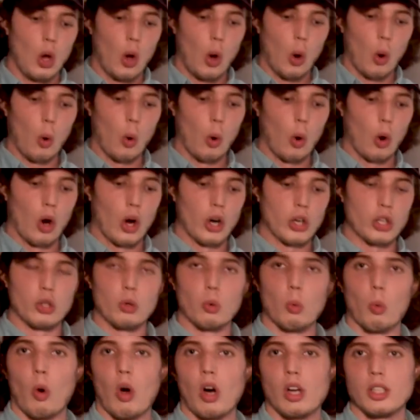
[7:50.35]
or you
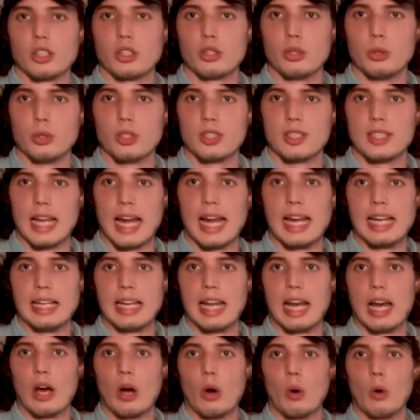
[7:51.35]
want to stand
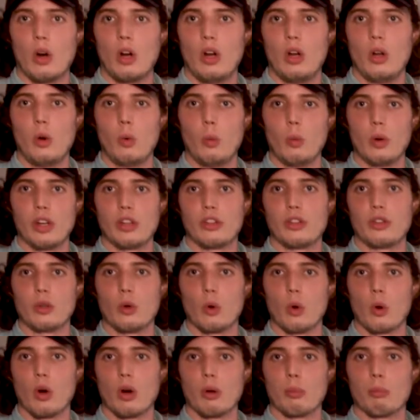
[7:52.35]
out with
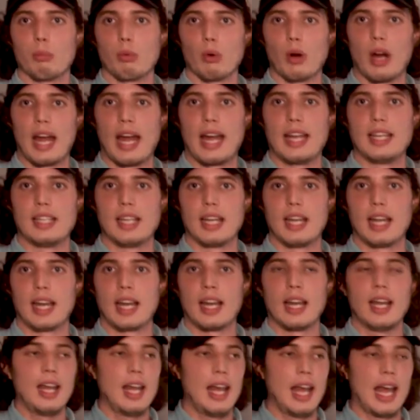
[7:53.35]
your branding
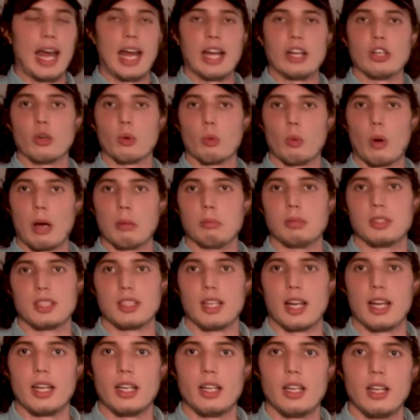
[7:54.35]
and your
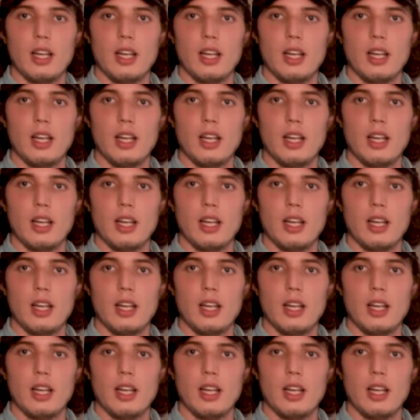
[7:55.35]
website.